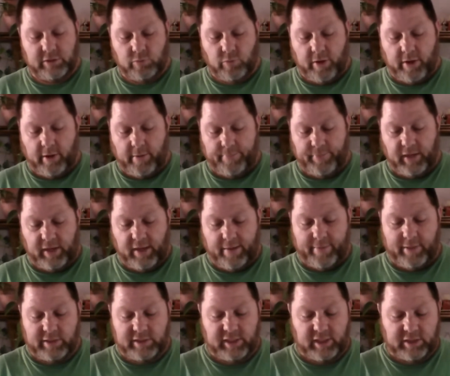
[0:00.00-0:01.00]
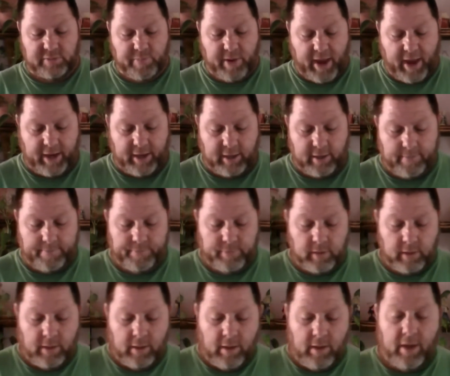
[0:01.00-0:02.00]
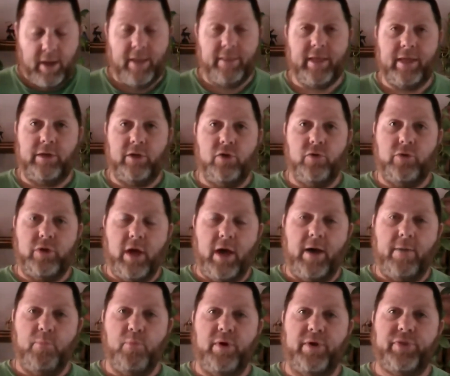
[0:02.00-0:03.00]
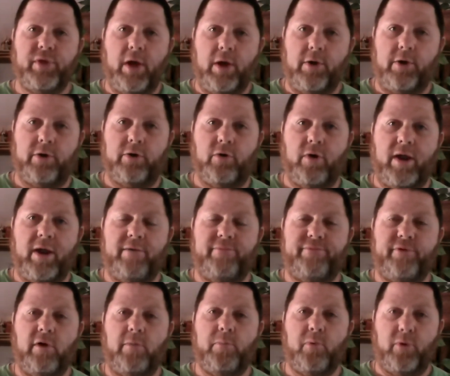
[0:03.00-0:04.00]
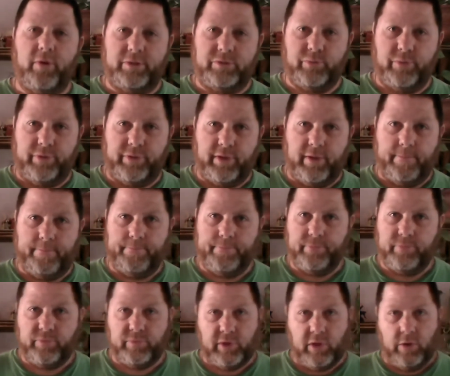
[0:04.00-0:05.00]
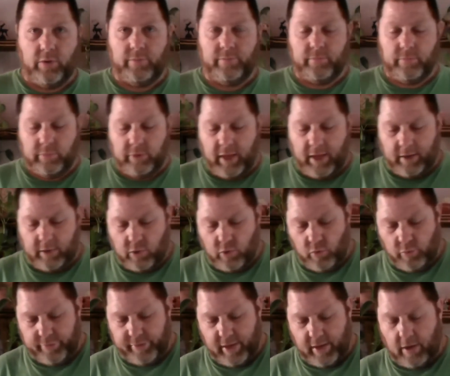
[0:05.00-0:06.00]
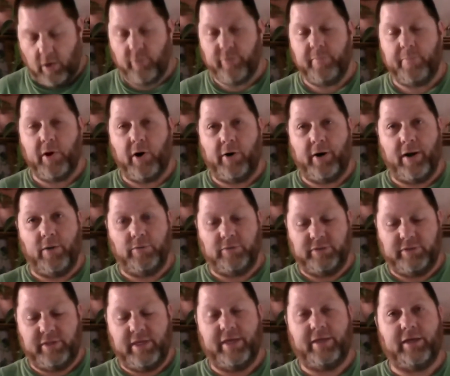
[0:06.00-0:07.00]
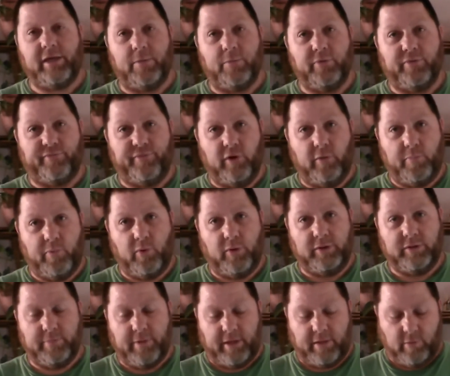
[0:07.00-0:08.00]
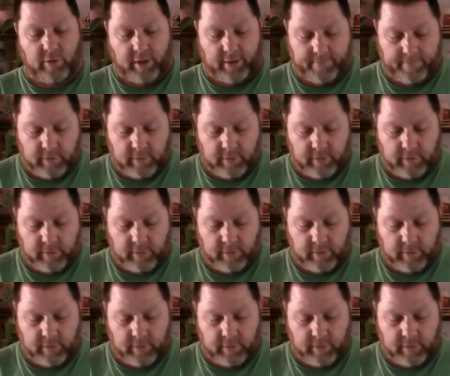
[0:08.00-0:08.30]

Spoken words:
well. They come in a 6-pack. And they do come with 100 grain field points with them. So kind of cool with that. Oh, the Barnette ones did come with field points, by the way.